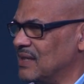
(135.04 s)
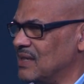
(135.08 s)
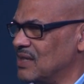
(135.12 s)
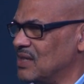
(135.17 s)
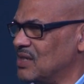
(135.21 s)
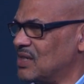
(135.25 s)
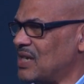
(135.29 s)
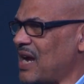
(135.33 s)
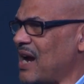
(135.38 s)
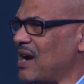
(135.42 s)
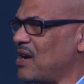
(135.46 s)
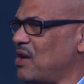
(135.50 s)

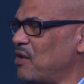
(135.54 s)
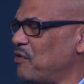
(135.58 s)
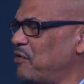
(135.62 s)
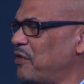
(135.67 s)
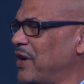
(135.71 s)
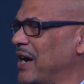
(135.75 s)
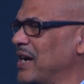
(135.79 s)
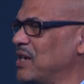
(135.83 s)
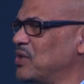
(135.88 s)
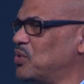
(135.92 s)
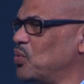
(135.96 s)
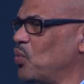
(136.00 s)

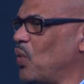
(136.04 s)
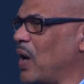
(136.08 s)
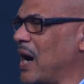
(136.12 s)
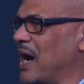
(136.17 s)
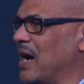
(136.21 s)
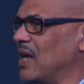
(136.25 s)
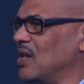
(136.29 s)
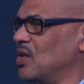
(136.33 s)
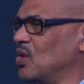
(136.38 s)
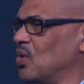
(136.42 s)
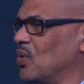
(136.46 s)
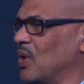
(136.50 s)
Sacrifice
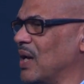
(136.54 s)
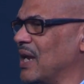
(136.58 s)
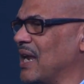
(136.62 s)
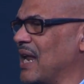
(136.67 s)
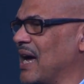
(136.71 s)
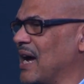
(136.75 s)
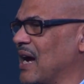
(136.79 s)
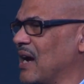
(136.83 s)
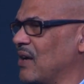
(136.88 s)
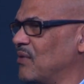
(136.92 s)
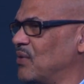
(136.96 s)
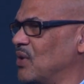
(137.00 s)
while you're
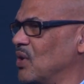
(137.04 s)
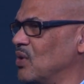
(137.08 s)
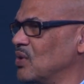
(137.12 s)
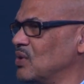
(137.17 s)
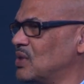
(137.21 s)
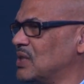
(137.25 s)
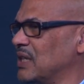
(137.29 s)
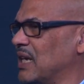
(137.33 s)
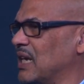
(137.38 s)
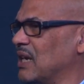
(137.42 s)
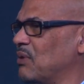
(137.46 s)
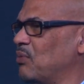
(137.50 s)
alive. Don't
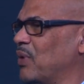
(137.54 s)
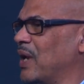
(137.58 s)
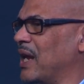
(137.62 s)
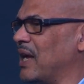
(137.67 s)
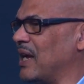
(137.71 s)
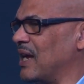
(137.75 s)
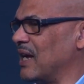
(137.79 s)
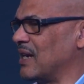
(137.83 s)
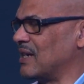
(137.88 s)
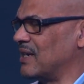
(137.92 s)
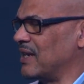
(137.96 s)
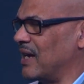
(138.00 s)
say, "When I
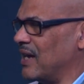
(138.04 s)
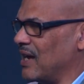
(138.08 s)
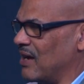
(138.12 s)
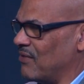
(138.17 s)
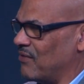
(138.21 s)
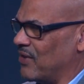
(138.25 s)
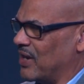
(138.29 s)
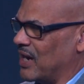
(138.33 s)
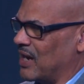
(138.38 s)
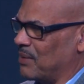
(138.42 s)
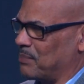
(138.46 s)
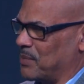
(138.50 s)
get to
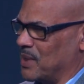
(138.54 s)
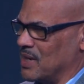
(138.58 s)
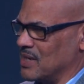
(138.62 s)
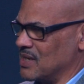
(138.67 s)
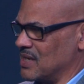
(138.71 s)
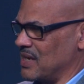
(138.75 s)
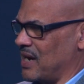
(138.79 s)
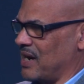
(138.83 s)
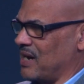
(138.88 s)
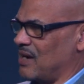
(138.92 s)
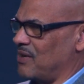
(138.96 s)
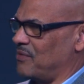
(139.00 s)
heaven, I'm going to
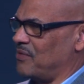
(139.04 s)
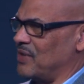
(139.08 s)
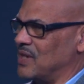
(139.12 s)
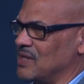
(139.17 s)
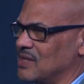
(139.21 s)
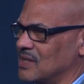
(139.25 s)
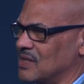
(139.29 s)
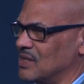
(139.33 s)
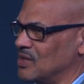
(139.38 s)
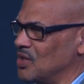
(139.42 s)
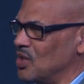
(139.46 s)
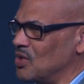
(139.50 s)
sacrifice,"
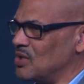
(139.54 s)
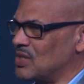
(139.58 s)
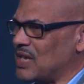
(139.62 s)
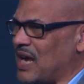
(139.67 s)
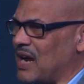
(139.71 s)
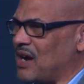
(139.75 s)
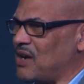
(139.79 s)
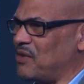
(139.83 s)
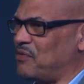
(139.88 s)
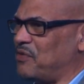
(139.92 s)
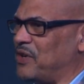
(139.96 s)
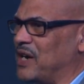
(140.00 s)
because no
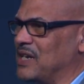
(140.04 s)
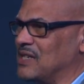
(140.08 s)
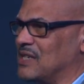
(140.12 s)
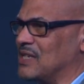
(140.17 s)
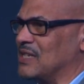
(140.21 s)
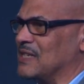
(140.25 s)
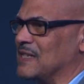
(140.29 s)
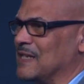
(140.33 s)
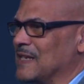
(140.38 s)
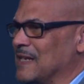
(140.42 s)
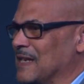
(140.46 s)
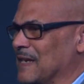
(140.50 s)
sacrifice
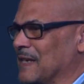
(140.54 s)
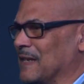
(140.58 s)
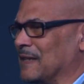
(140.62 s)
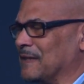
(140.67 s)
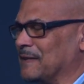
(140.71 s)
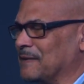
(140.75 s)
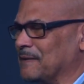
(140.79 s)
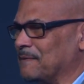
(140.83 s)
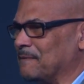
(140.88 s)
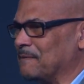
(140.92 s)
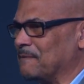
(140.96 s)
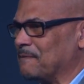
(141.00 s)
is
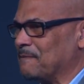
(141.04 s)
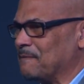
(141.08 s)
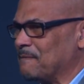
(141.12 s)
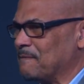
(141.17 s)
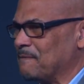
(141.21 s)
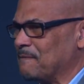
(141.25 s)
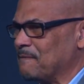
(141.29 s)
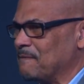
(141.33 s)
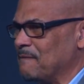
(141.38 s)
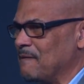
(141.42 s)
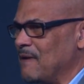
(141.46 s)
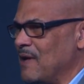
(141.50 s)
needed.
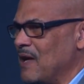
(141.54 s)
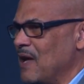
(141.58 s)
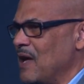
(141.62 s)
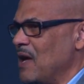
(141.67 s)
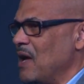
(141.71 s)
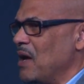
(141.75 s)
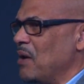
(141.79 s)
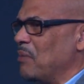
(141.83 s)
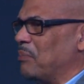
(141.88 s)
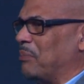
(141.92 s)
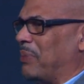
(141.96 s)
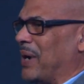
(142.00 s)

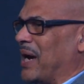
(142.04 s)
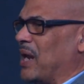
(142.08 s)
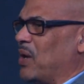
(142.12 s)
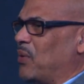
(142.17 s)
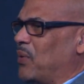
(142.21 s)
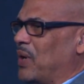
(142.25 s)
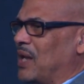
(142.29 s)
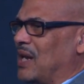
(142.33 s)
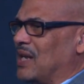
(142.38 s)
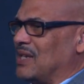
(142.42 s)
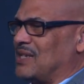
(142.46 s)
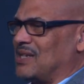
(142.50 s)
By the
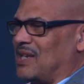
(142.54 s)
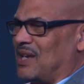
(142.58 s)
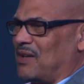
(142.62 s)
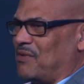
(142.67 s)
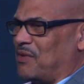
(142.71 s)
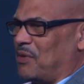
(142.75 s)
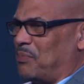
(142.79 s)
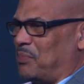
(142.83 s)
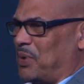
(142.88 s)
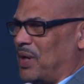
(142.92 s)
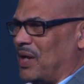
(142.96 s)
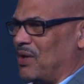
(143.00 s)
way, let's give
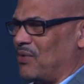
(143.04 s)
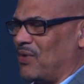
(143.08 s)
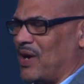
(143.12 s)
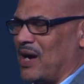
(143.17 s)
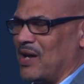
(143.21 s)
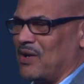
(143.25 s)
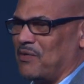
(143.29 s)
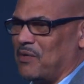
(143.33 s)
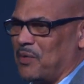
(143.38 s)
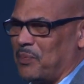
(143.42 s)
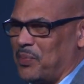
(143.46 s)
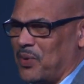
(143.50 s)
a big
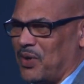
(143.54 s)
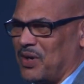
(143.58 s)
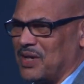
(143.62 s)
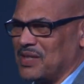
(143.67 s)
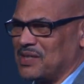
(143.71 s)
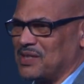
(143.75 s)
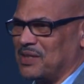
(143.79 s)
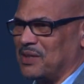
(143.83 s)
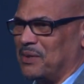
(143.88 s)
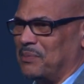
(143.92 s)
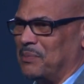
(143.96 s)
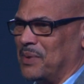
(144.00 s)
round of applause
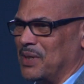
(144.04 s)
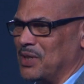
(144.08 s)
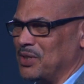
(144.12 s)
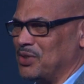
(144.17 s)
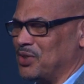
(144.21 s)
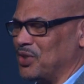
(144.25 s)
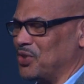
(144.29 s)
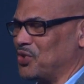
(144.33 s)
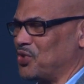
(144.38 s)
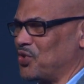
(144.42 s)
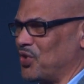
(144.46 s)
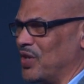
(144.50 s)
to
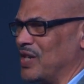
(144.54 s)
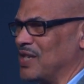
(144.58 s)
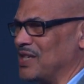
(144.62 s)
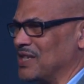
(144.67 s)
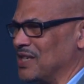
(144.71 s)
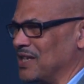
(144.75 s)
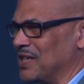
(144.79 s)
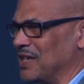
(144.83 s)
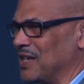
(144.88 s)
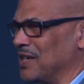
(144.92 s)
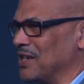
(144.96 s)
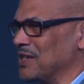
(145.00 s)
Minister
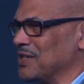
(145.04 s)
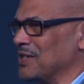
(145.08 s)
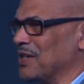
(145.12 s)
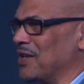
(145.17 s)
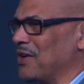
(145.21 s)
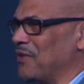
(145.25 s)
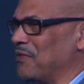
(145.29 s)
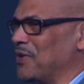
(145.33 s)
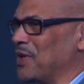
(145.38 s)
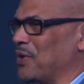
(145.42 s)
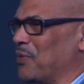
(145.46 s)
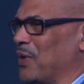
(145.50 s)
Tracy and his
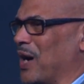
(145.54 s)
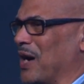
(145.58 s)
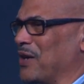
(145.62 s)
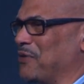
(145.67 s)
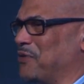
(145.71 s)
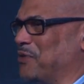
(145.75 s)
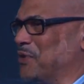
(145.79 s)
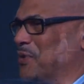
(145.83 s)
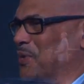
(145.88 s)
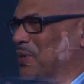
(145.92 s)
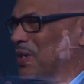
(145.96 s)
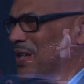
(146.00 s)
lovely
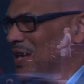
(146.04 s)
wife who are